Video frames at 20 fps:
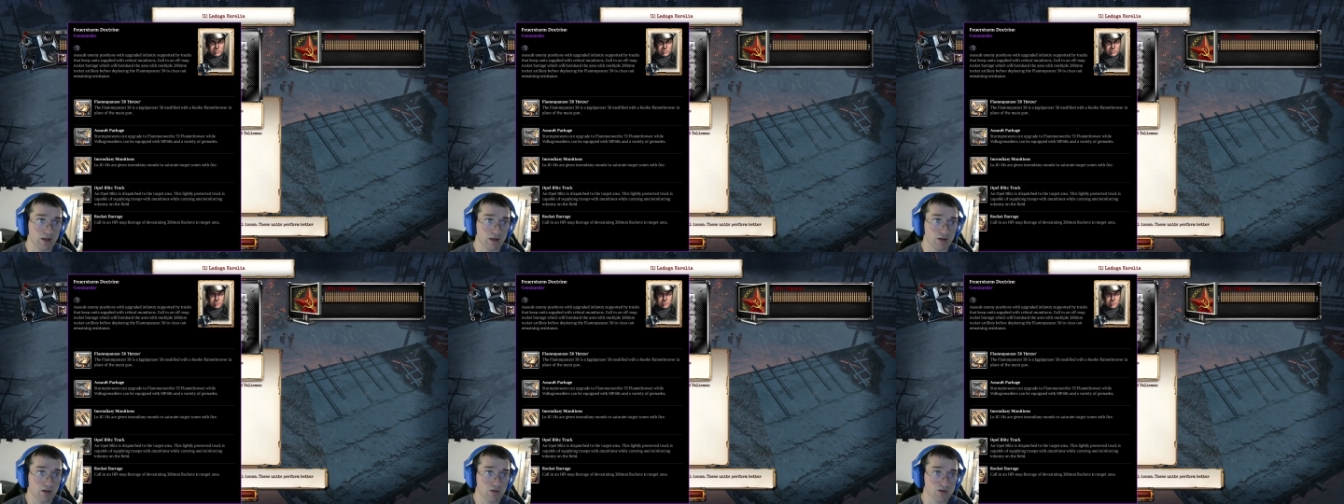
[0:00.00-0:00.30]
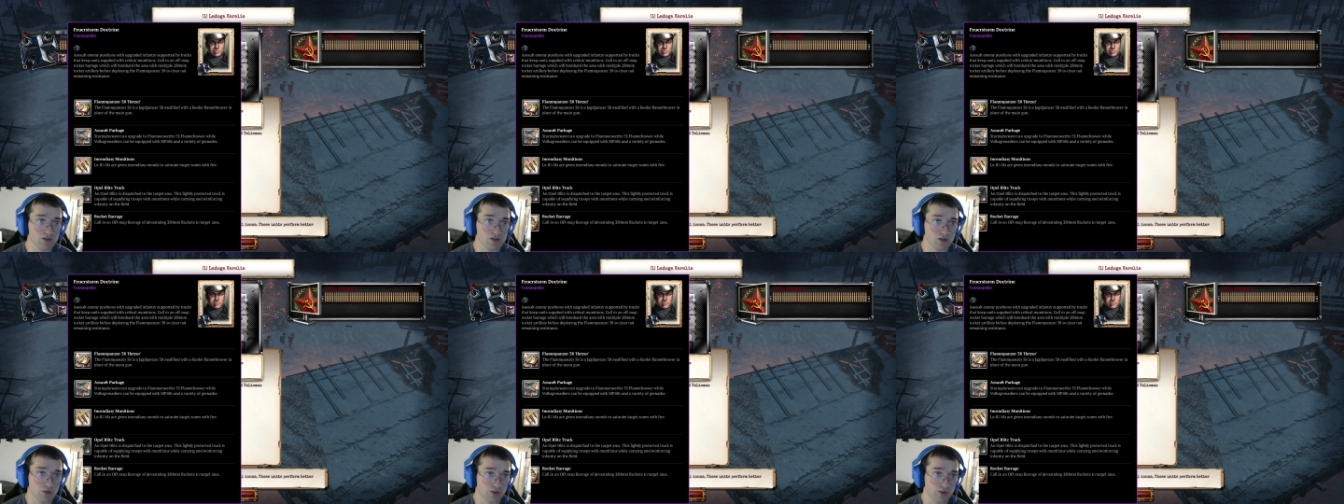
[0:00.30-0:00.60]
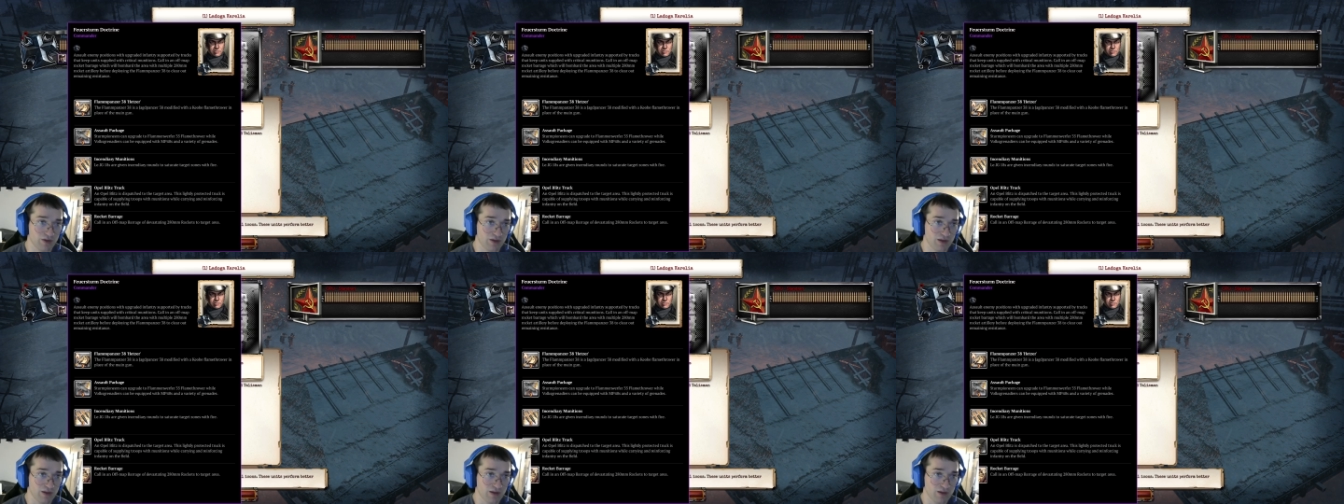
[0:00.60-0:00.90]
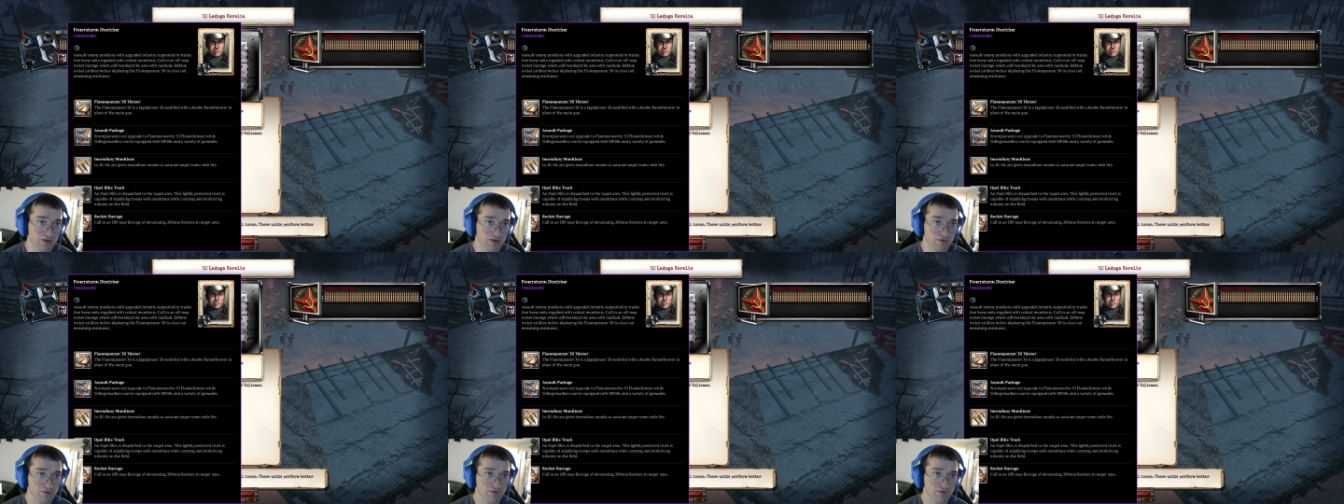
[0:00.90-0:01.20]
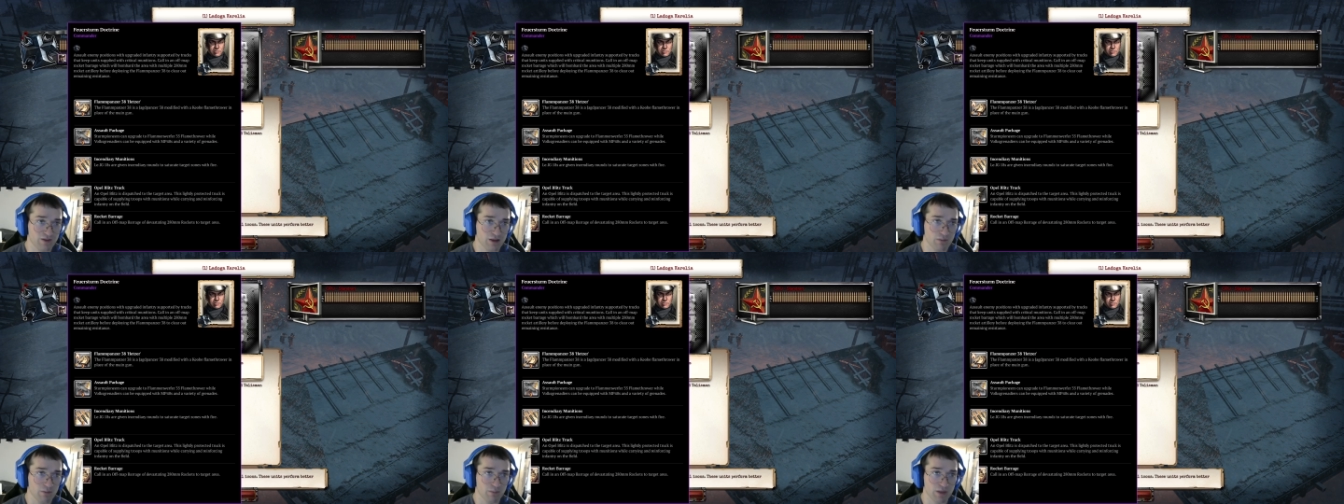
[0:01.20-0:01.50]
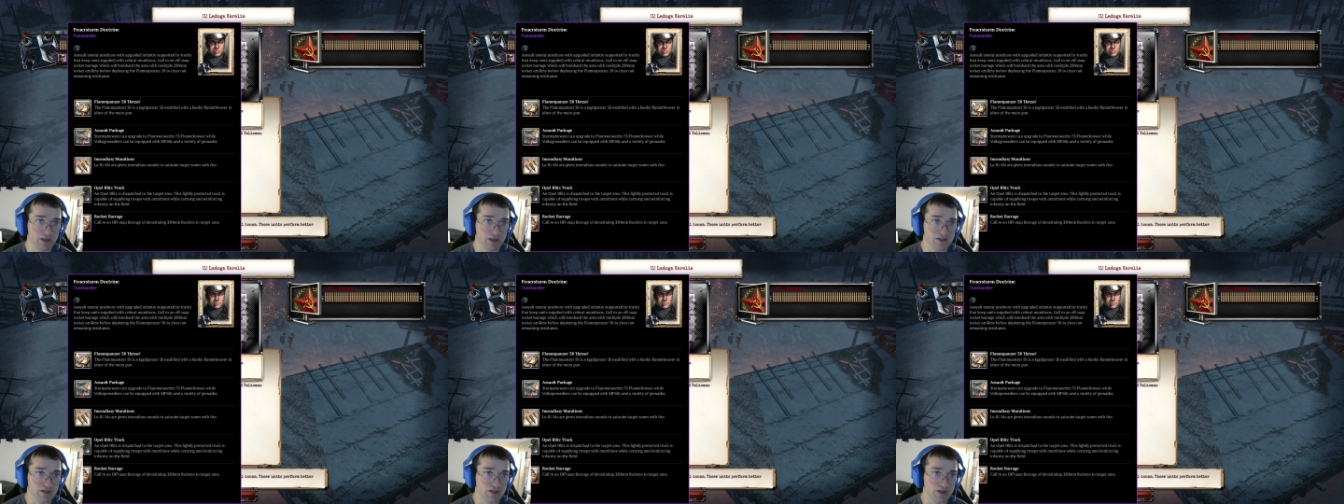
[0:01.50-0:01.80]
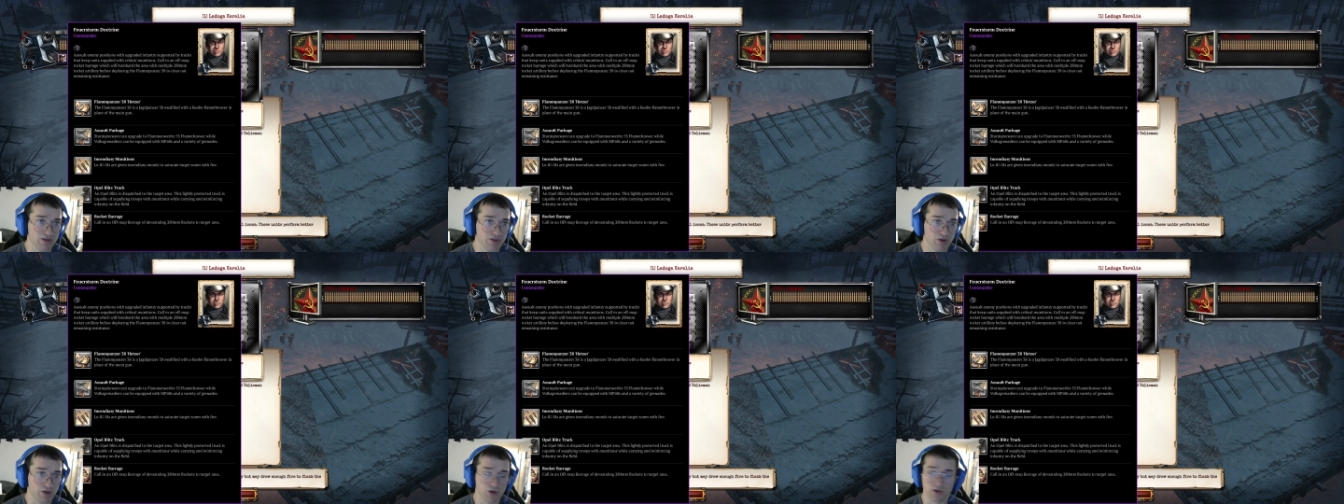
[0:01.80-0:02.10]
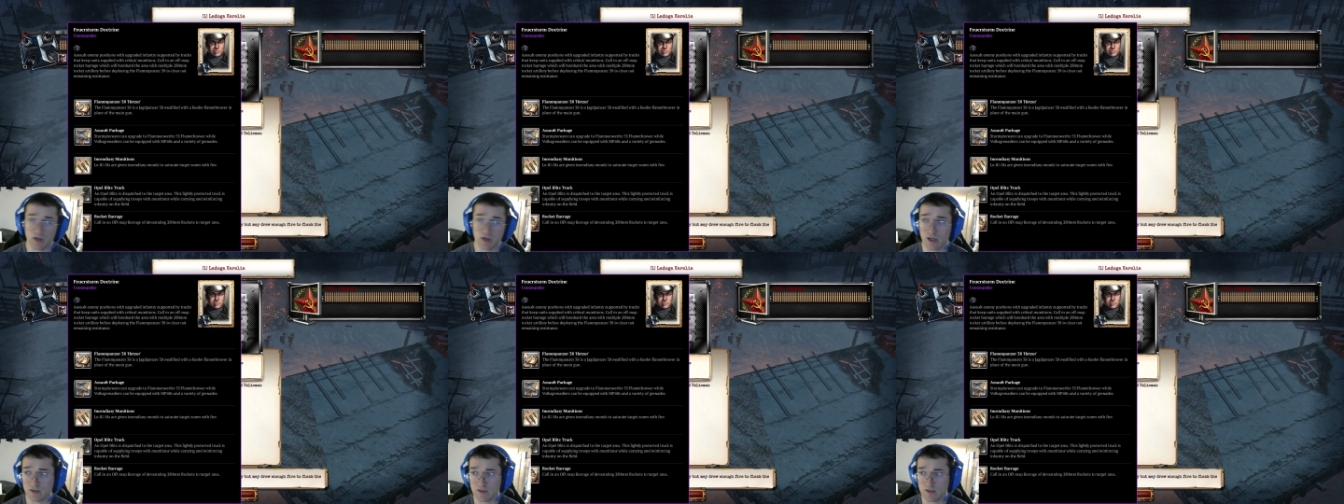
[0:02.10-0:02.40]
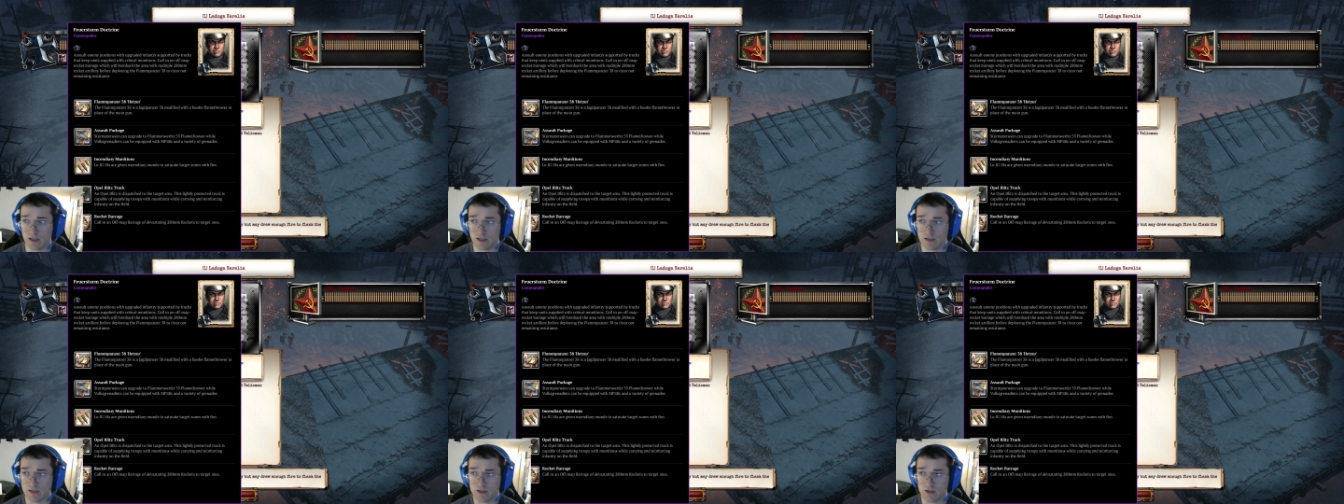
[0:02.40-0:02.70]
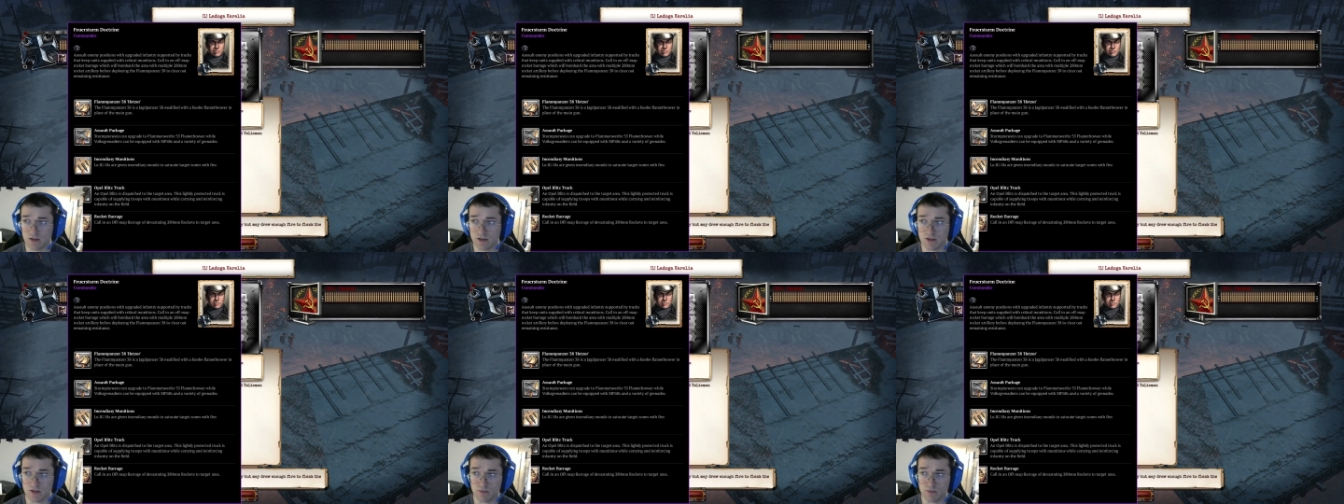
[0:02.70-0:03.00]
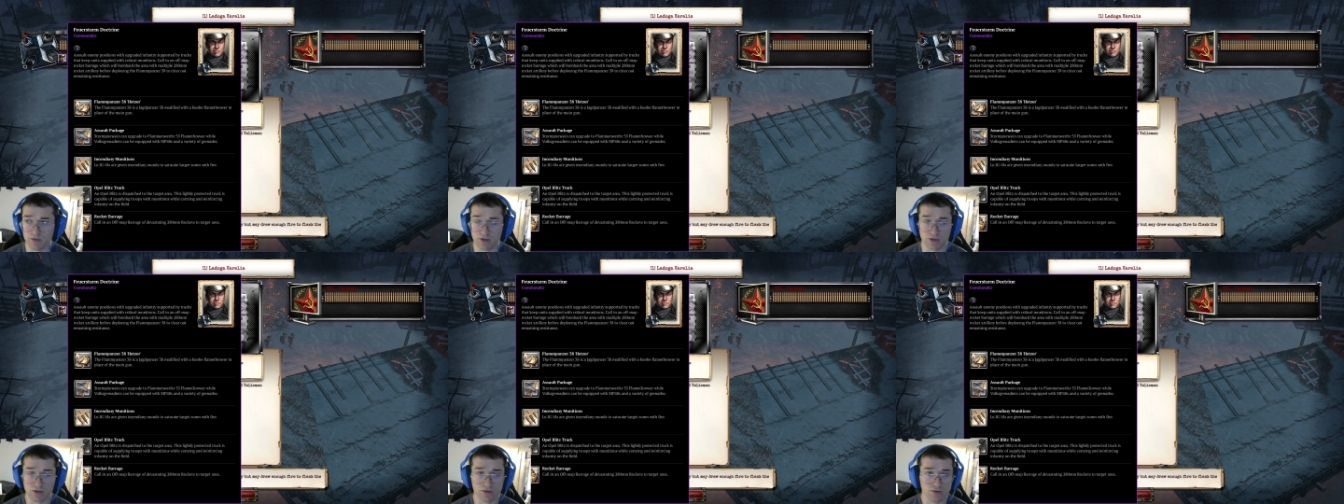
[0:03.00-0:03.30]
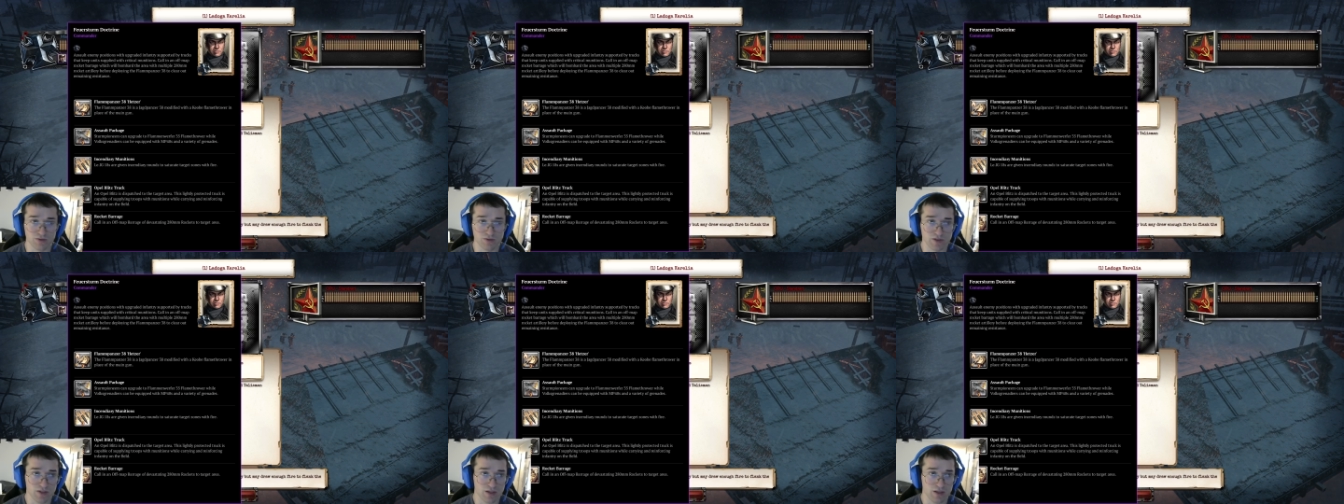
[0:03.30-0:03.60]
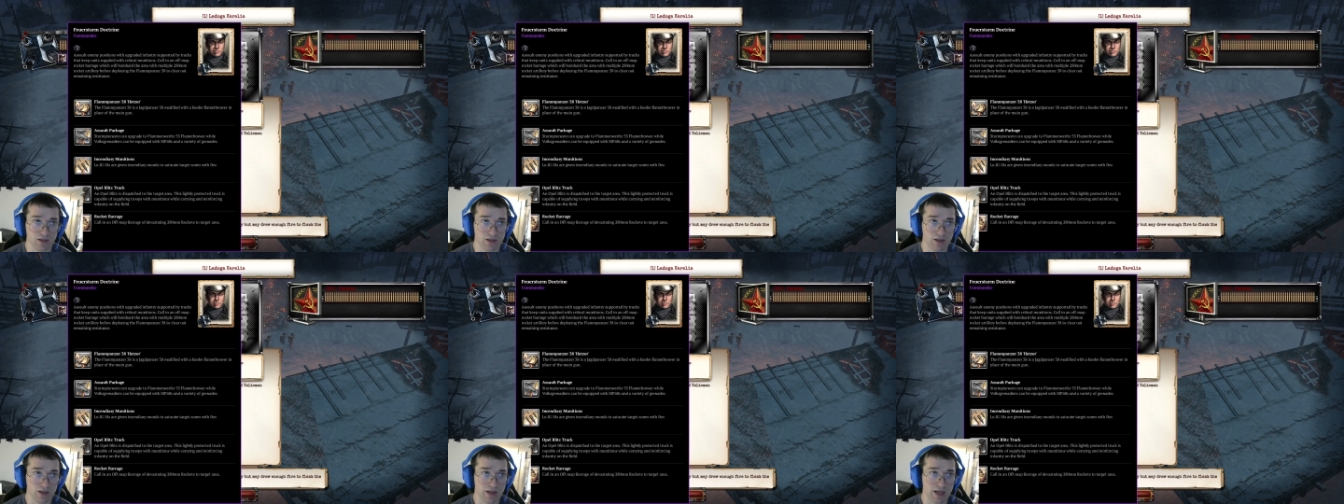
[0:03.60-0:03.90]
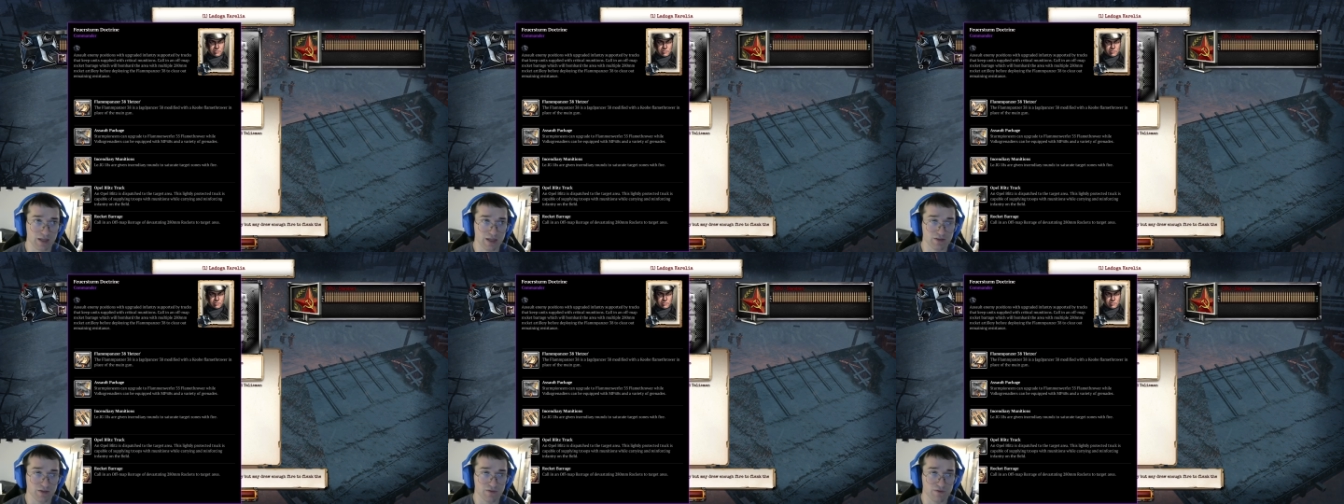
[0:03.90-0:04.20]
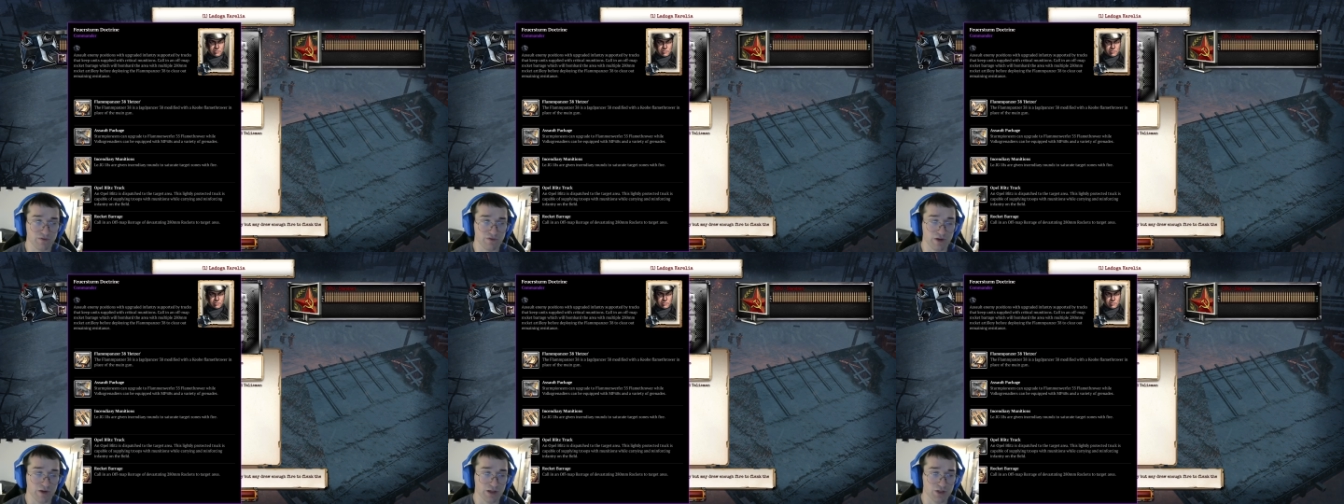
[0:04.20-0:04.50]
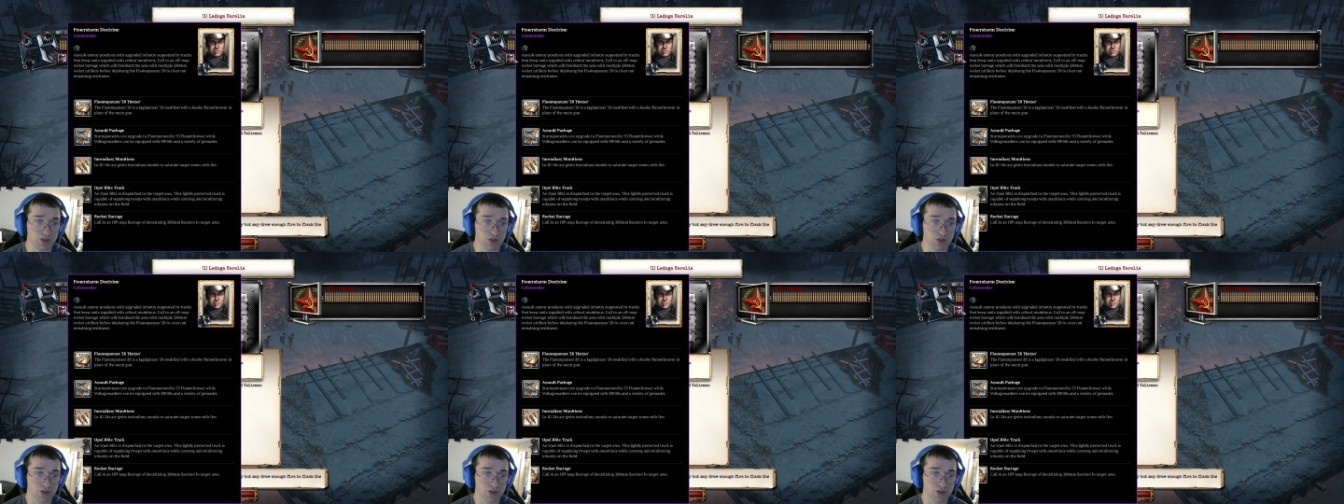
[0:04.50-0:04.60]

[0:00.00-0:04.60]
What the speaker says: Also, the Flampanzer 38 Hetzer is a pretty good anti-infantry